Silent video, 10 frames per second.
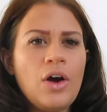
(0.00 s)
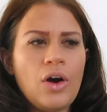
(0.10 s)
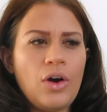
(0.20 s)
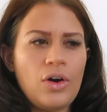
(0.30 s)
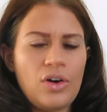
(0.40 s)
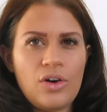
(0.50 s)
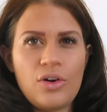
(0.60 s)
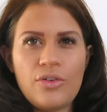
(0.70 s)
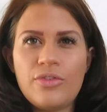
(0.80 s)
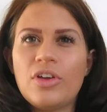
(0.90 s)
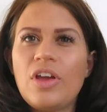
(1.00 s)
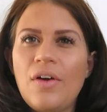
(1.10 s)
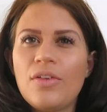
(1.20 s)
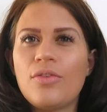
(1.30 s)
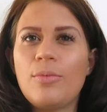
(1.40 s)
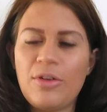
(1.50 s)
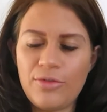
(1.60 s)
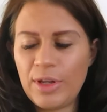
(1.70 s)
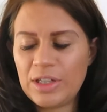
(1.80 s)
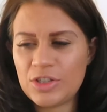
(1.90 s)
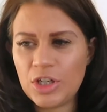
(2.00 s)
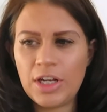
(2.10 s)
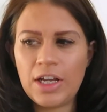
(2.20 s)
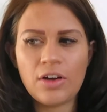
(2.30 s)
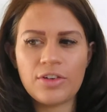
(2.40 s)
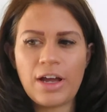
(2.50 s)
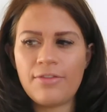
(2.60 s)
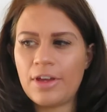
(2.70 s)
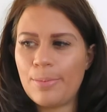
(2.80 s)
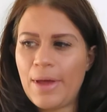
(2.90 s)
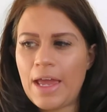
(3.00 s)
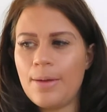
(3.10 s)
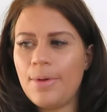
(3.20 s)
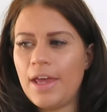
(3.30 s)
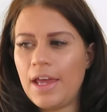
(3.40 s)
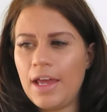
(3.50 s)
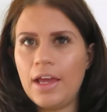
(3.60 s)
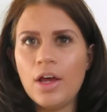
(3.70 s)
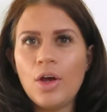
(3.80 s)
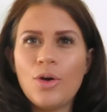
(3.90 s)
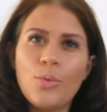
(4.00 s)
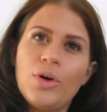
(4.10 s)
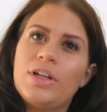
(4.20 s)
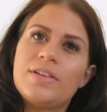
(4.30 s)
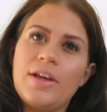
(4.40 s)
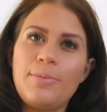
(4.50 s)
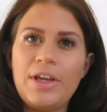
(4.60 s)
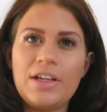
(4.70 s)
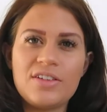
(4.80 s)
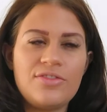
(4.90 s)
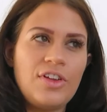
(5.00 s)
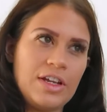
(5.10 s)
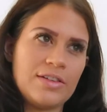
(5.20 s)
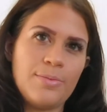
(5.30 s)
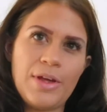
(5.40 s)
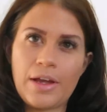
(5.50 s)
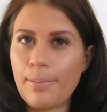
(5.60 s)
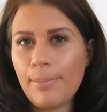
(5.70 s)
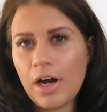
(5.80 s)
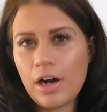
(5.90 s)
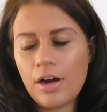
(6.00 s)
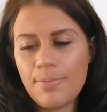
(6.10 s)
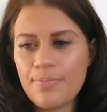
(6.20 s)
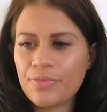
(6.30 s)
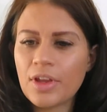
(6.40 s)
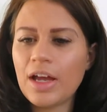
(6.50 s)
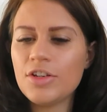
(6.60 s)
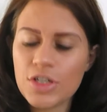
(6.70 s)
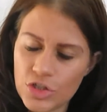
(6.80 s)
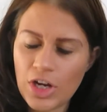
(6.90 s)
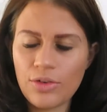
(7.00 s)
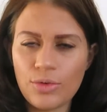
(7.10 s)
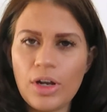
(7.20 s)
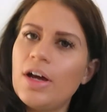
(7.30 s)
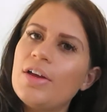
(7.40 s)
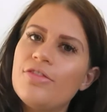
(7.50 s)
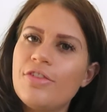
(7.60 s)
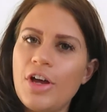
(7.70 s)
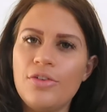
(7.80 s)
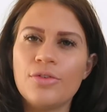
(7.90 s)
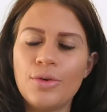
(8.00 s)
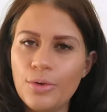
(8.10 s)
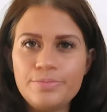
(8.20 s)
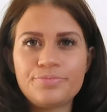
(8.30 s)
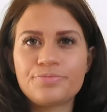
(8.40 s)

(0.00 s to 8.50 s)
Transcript: of going through my fitness journey after having a baby, what it's like being into fitness and being a mum, and just general life overall.